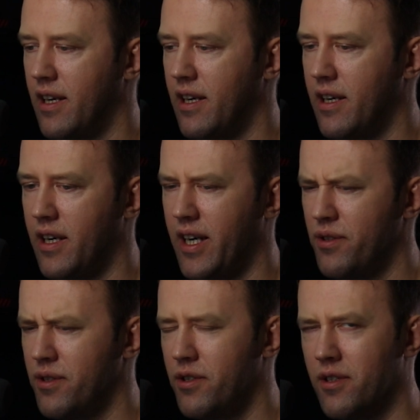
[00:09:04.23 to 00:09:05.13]
I
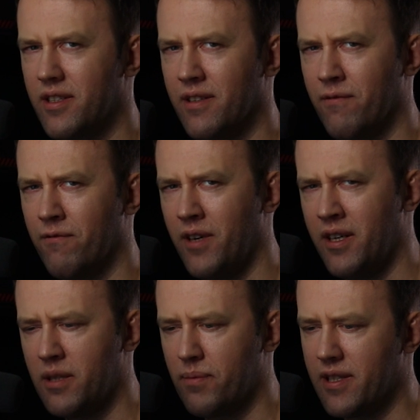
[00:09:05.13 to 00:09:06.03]
use it just in
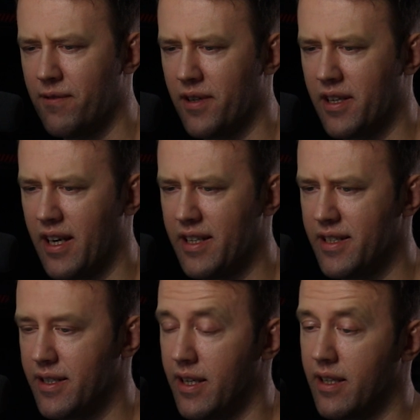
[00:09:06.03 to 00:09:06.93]
very specific
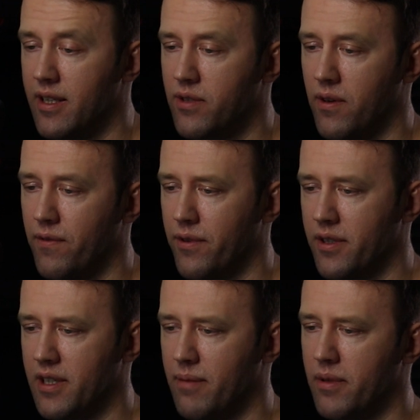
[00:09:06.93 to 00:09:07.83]
cases like this one, for
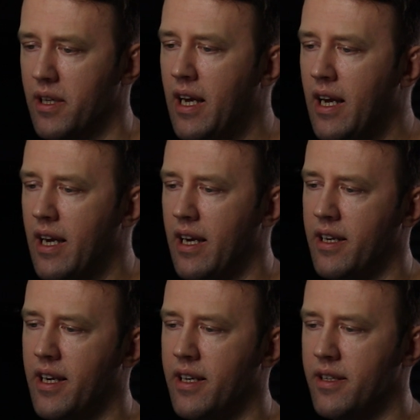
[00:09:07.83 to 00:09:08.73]
example.
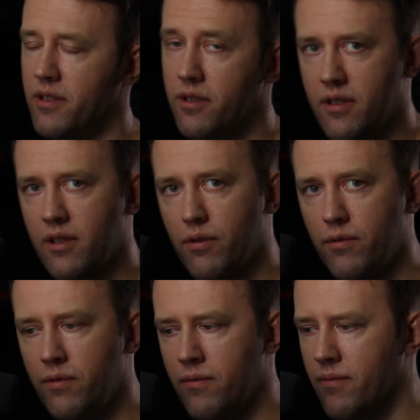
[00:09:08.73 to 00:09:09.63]
And again, it's just a
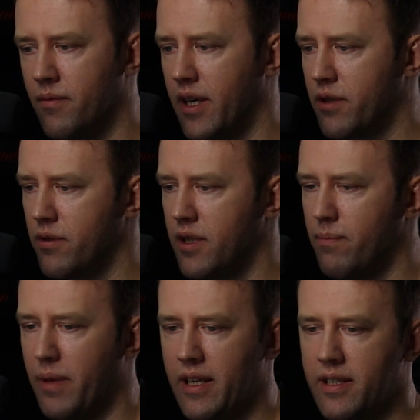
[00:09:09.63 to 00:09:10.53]
tool. Actually
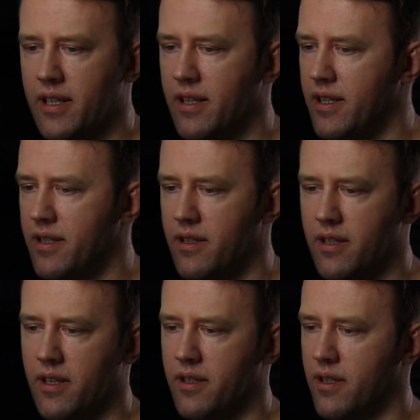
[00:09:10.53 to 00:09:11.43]
painting these
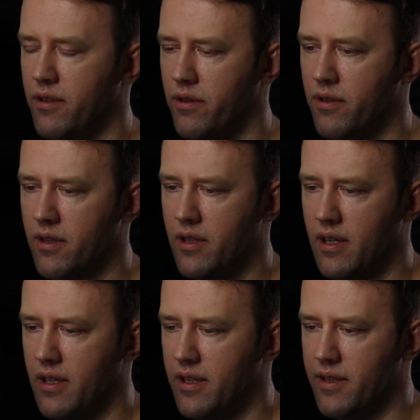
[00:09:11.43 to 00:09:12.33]
details along
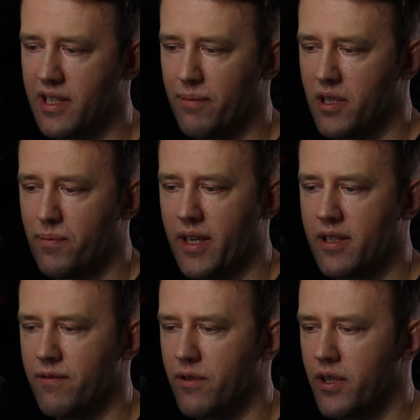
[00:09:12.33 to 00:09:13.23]
some
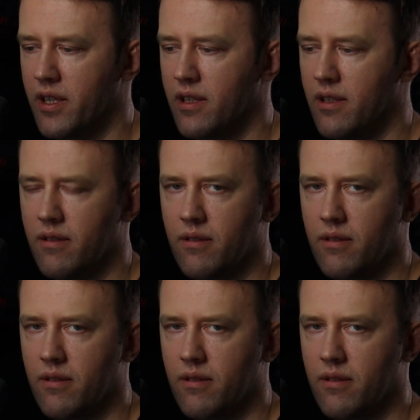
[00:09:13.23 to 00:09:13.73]
perspective grid,